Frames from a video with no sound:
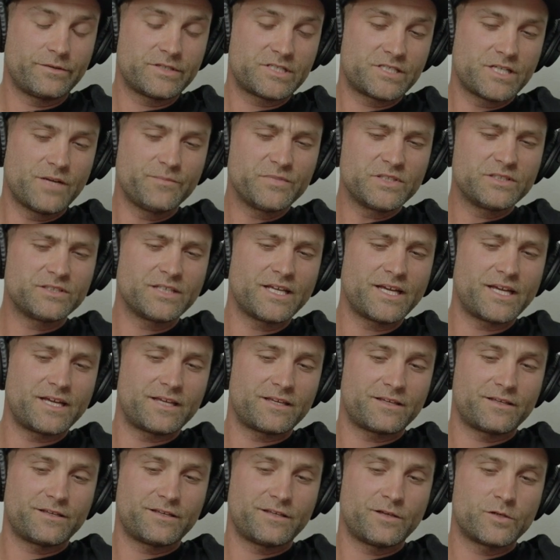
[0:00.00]
something like,
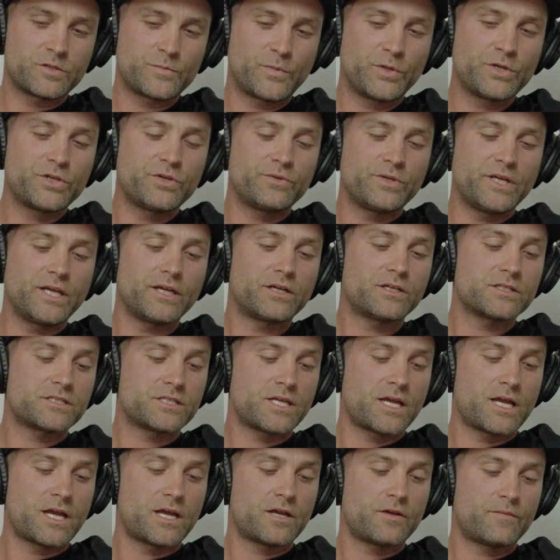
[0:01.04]
it was pretty unique because
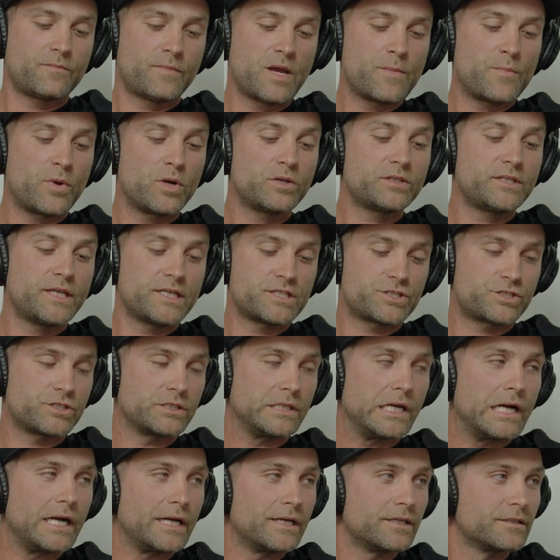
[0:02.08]
my birthday is
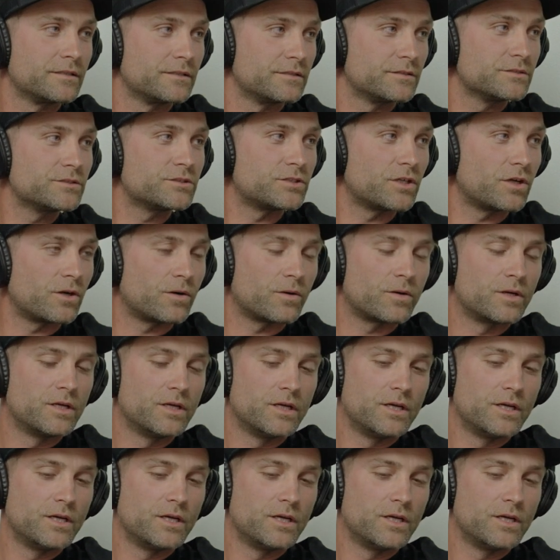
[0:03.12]
July, so